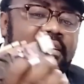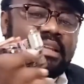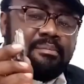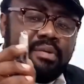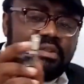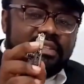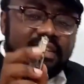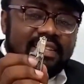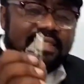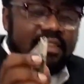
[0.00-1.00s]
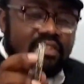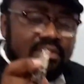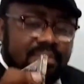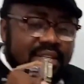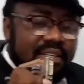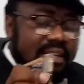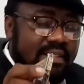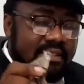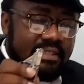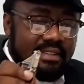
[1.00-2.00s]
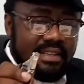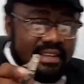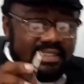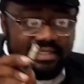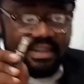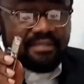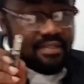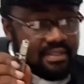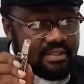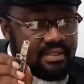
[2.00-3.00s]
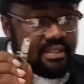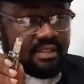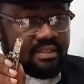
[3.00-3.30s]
the port here tells me that it is graphics,